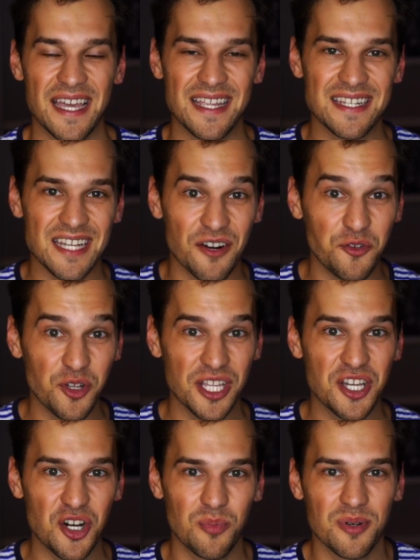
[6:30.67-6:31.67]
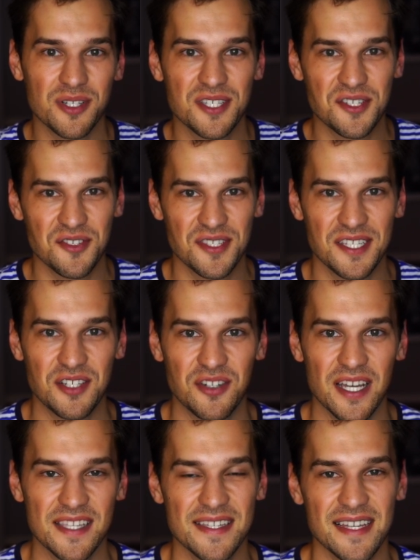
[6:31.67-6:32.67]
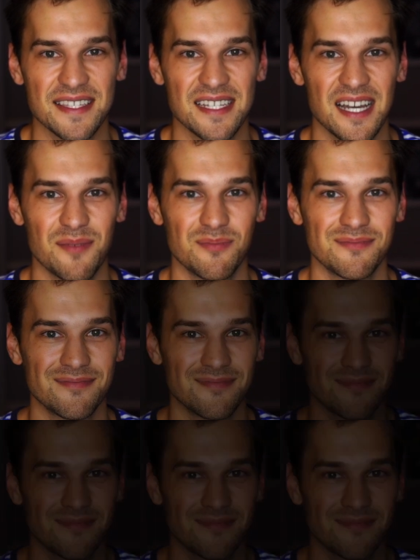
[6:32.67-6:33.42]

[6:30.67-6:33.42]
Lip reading: and I really hope to see you guys next time.